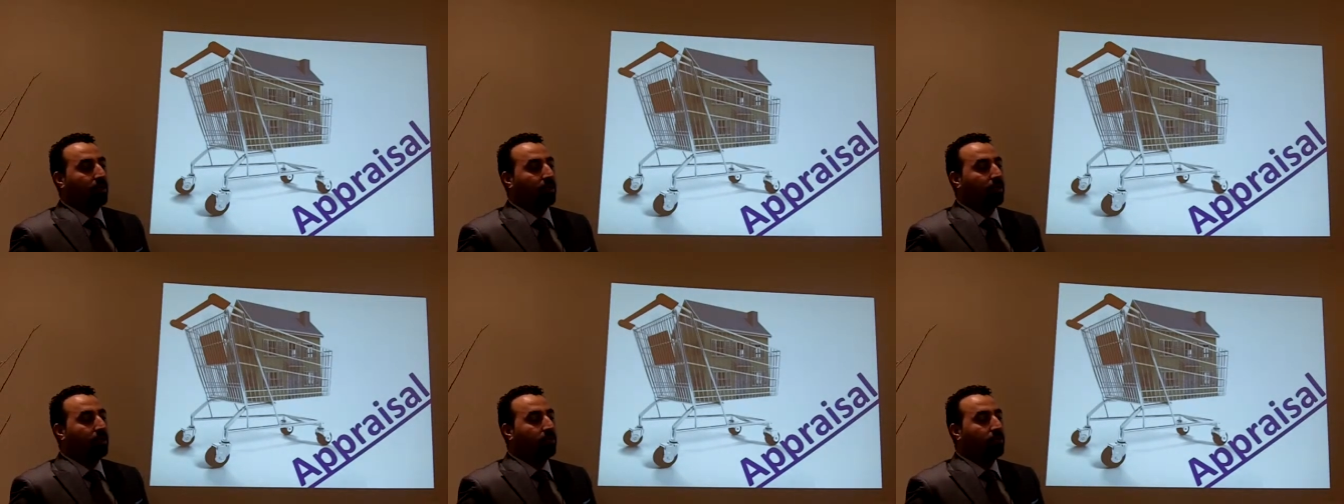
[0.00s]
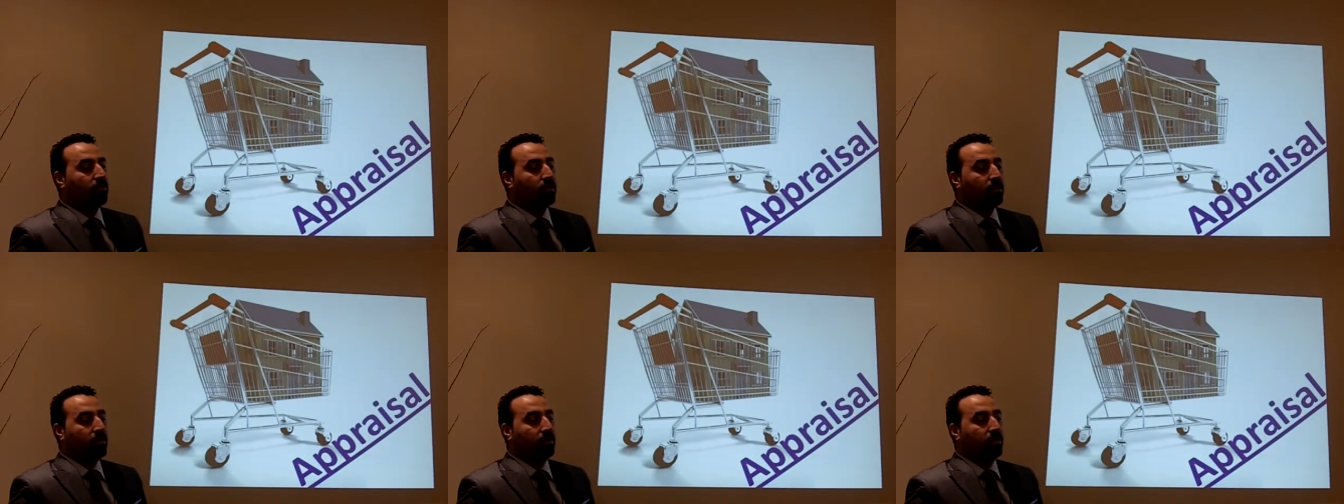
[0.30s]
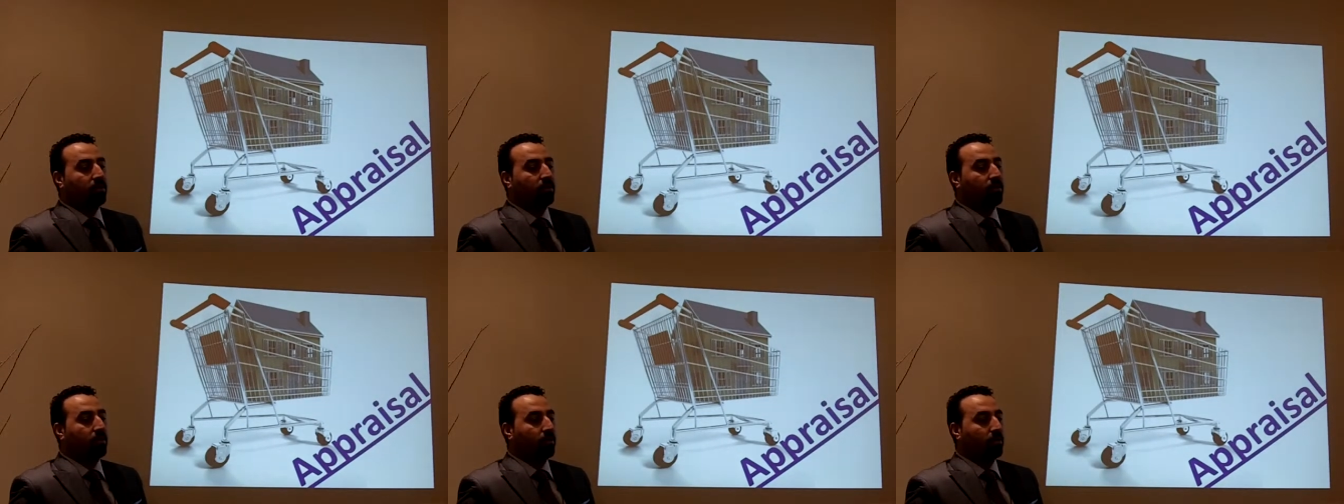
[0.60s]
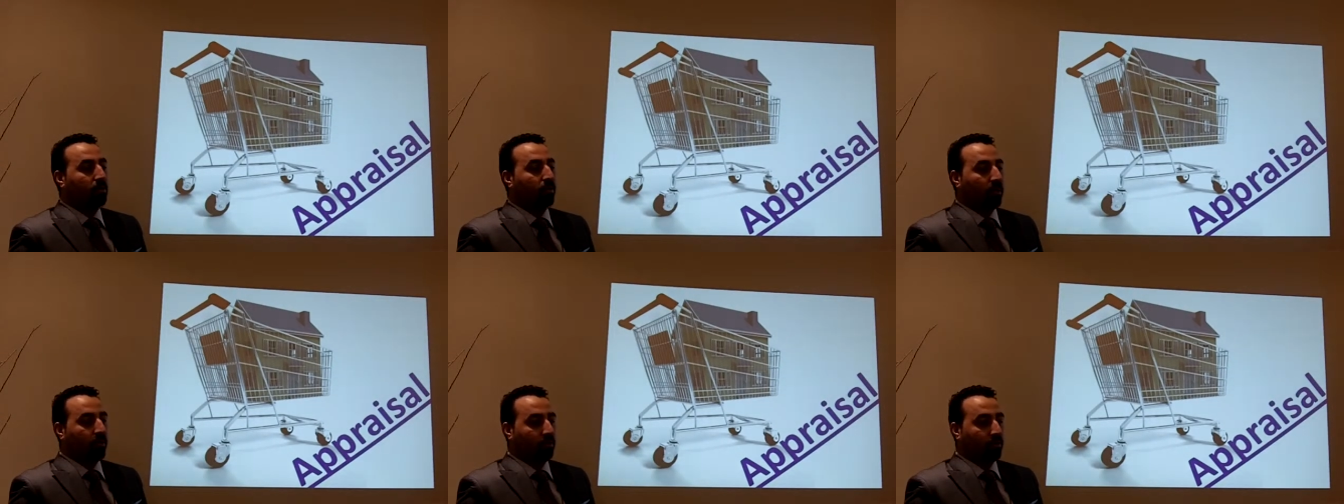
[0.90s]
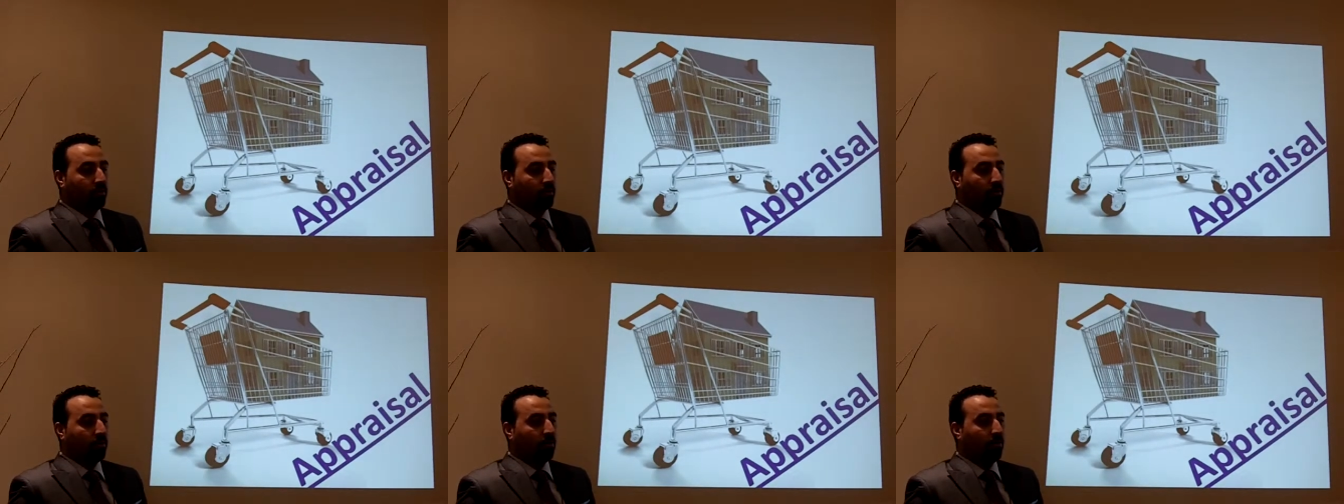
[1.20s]
At least what is in your
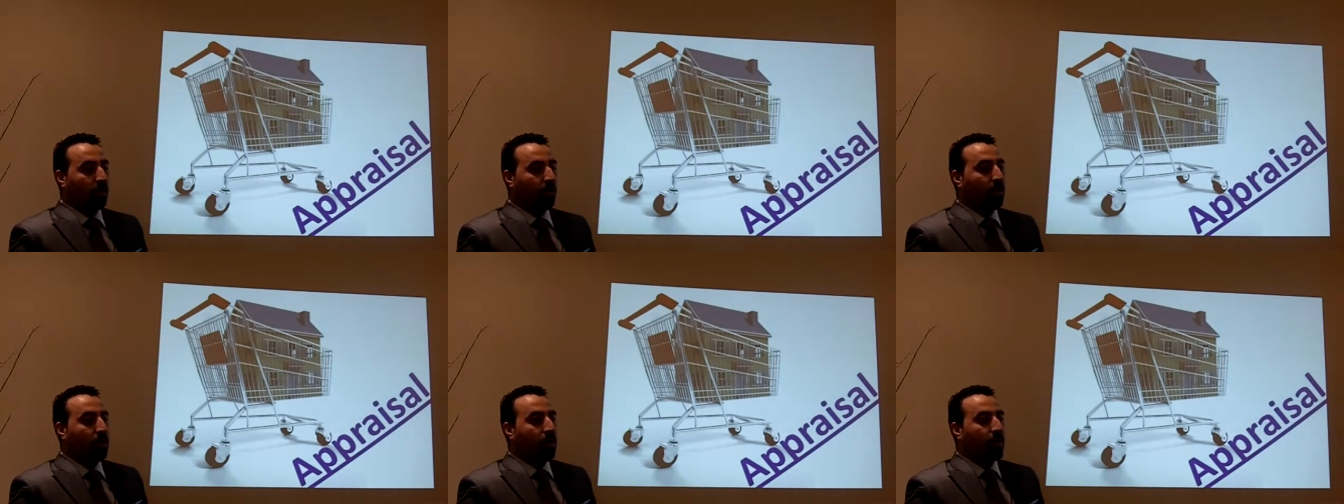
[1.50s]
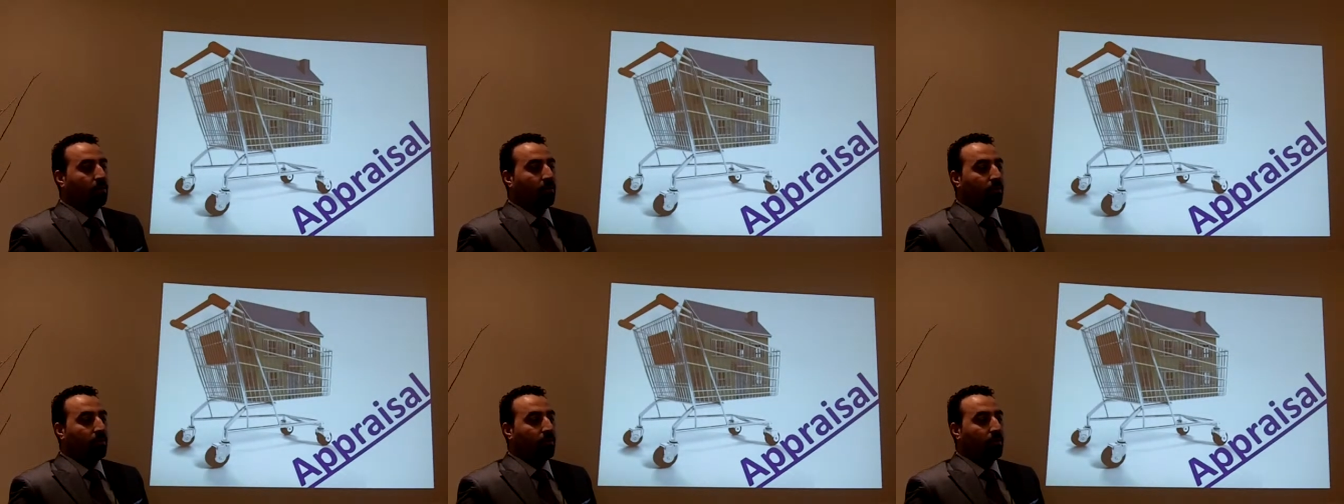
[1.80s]
control,